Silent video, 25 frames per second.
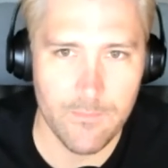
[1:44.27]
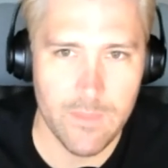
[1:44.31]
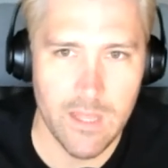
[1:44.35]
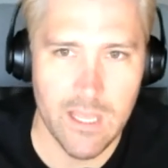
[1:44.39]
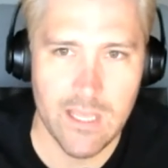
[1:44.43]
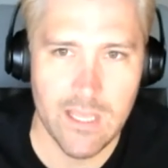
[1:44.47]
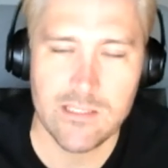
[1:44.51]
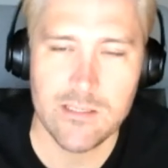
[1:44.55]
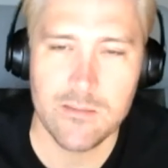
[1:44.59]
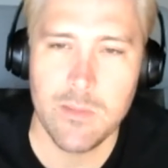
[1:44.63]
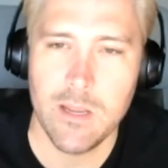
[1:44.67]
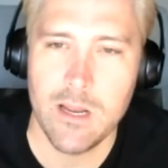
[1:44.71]
they
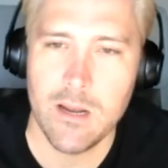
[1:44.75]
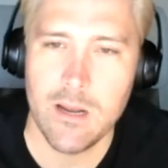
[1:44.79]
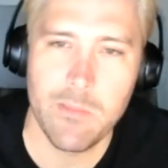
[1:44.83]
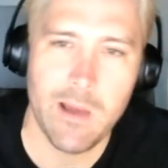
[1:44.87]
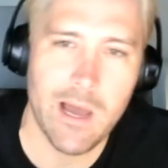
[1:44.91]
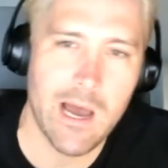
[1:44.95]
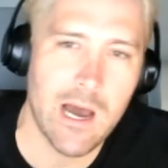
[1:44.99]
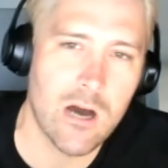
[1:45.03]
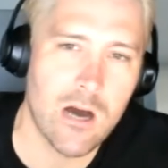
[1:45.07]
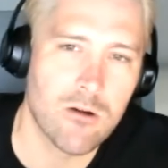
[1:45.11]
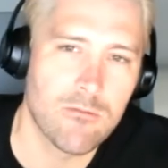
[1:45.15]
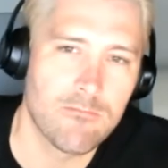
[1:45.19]
estimate
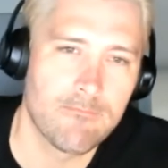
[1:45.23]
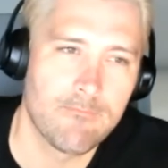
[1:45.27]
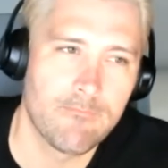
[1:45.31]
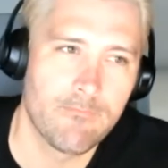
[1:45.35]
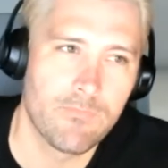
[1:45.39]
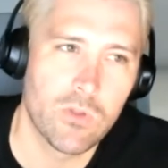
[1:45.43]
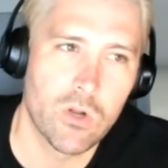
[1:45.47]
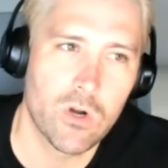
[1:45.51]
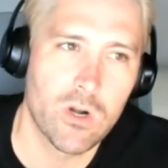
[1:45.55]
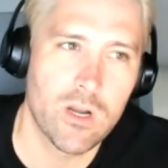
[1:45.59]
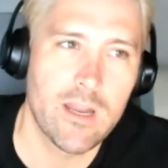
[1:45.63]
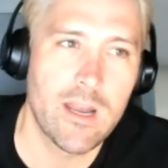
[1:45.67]
about
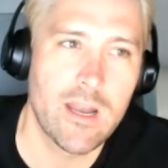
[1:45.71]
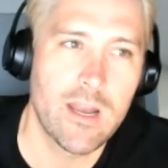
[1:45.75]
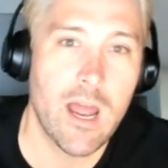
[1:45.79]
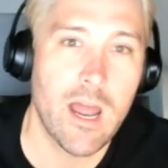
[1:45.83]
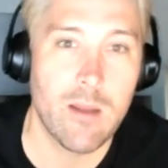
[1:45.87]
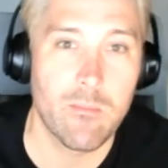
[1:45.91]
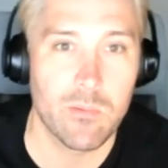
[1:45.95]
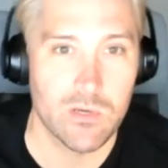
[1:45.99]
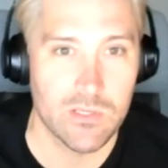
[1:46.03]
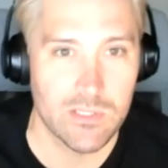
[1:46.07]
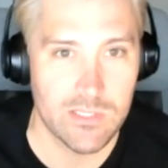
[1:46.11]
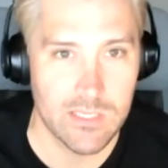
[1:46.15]

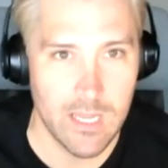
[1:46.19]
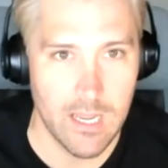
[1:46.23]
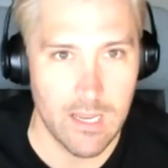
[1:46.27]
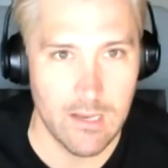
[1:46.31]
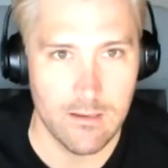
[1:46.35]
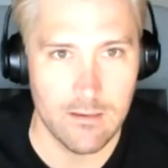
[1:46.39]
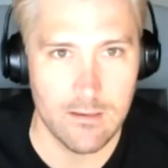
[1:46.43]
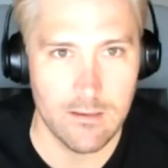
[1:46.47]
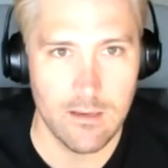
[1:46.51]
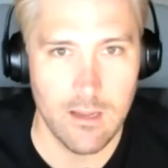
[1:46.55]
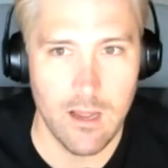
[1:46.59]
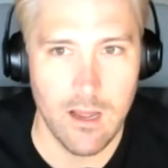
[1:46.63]
39%
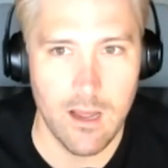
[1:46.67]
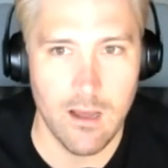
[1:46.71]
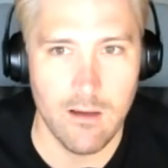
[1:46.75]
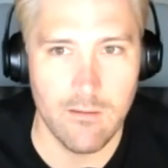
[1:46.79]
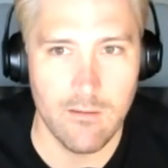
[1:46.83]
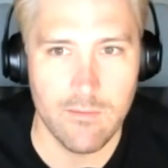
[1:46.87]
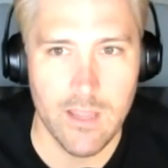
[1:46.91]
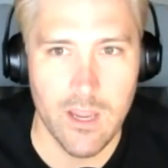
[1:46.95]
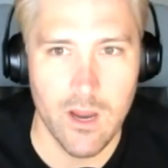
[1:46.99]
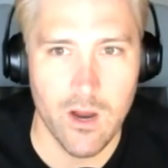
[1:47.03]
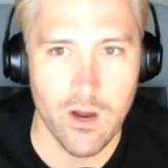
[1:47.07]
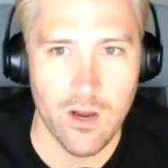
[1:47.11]

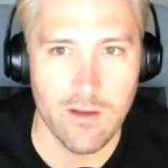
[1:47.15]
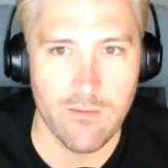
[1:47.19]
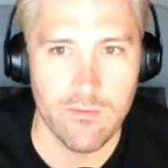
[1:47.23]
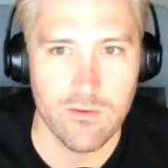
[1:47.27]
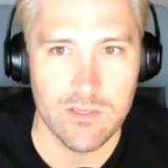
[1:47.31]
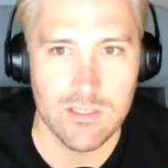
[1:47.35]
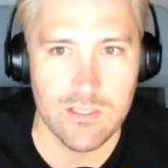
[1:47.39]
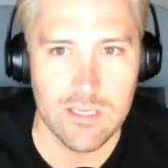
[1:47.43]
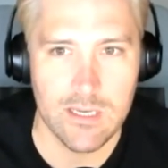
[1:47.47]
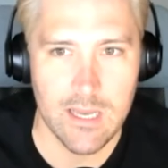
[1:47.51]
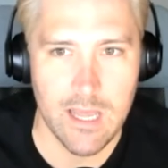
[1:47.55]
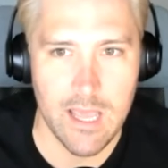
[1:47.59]
of
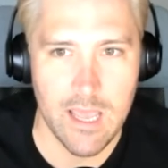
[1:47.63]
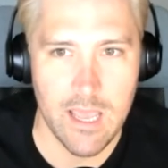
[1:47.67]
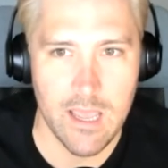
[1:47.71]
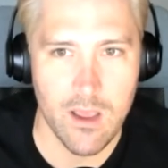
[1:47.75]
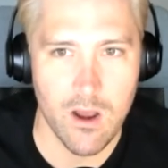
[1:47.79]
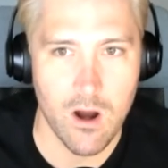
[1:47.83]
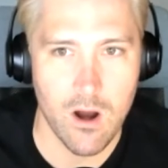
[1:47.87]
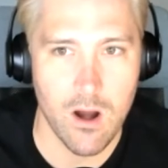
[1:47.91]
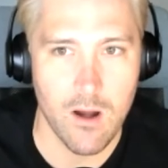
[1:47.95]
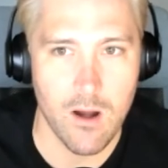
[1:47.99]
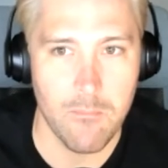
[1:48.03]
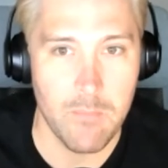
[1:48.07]
caregivers today
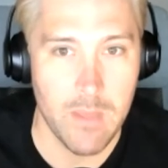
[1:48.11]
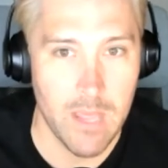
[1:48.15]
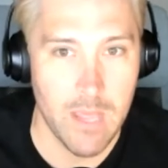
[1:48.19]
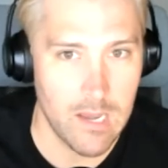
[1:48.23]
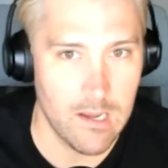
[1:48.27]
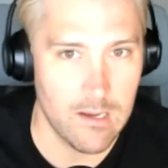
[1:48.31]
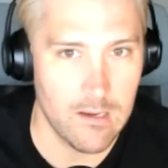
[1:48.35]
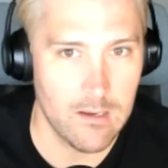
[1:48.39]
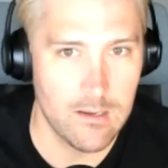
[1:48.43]
are men.